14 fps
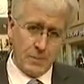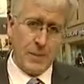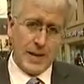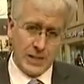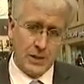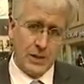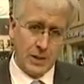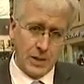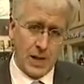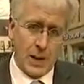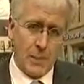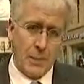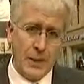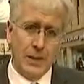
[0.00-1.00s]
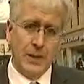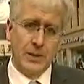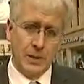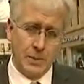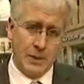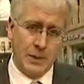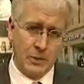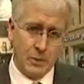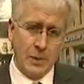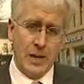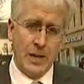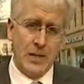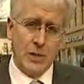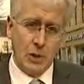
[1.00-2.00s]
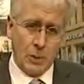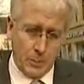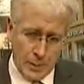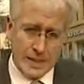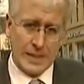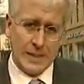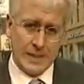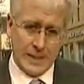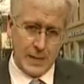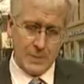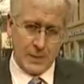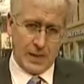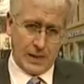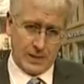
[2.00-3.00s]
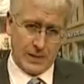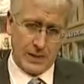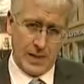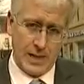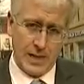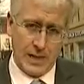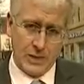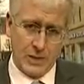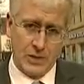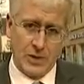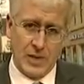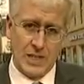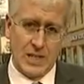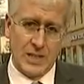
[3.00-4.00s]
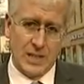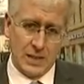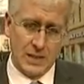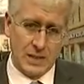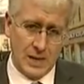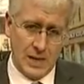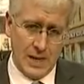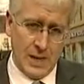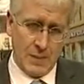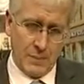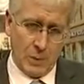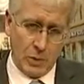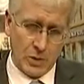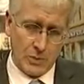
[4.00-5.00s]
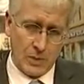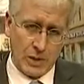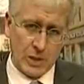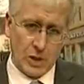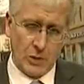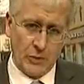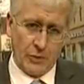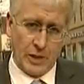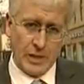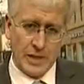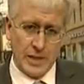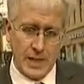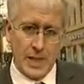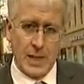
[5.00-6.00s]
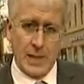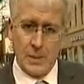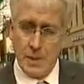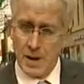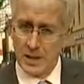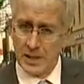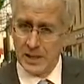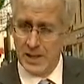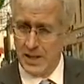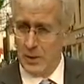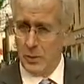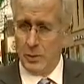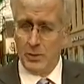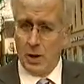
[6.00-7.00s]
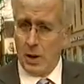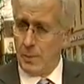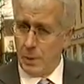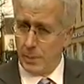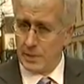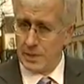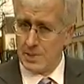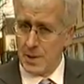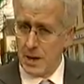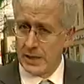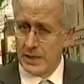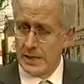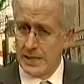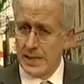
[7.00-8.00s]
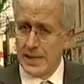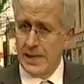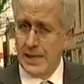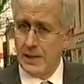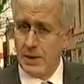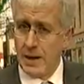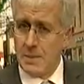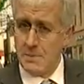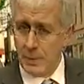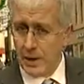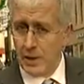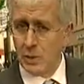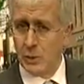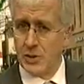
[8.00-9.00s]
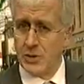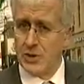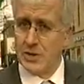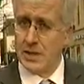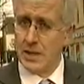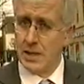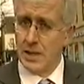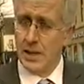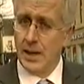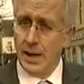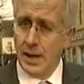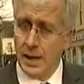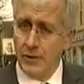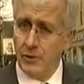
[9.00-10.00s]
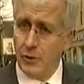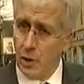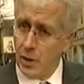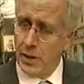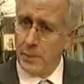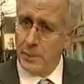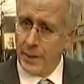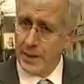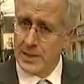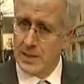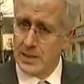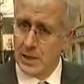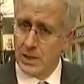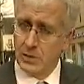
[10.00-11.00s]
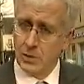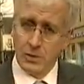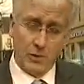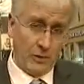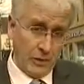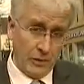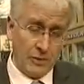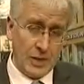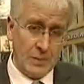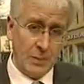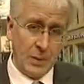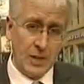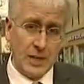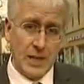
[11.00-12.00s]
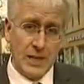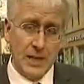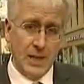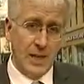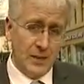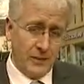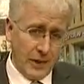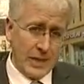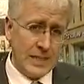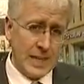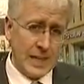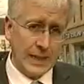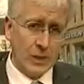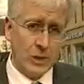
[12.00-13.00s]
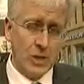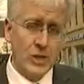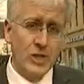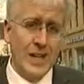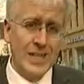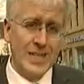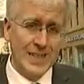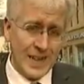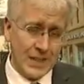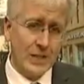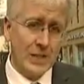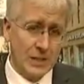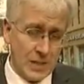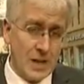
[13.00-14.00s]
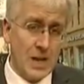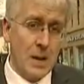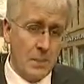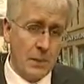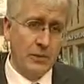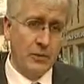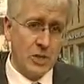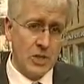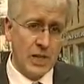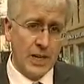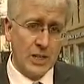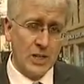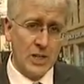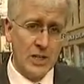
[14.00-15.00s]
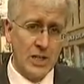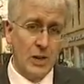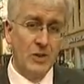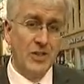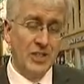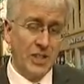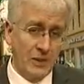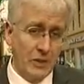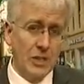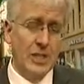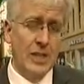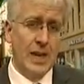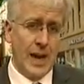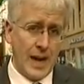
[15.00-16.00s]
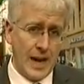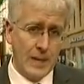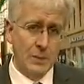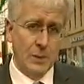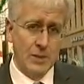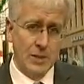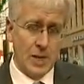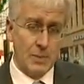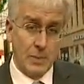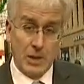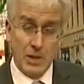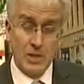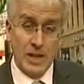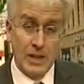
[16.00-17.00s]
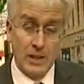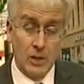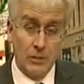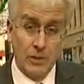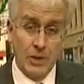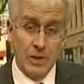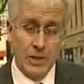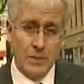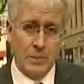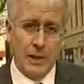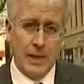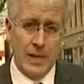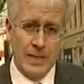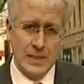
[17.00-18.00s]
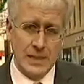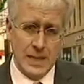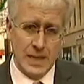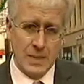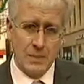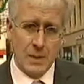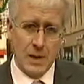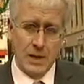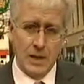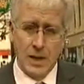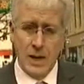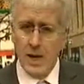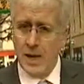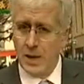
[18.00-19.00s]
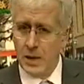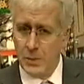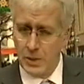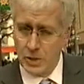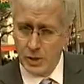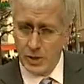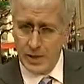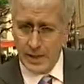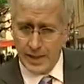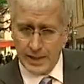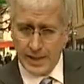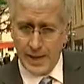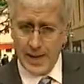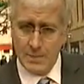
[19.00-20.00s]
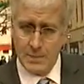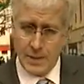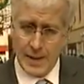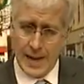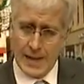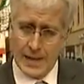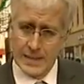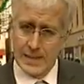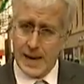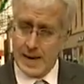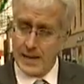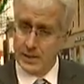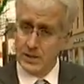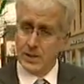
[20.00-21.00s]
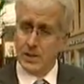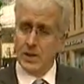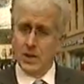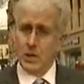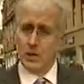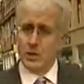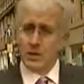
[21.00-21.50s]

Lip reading: measure that appears to be from these repeated deep cuts in interest rates. It doesn't boost much confidence in the market. We've got a property market here in Perth which has seen a fall in the past year of over 15%. Very telling though, the number of transactions down 78% because that confidence simply isn't in the market. And we're joined again by Alistair Anderson, who's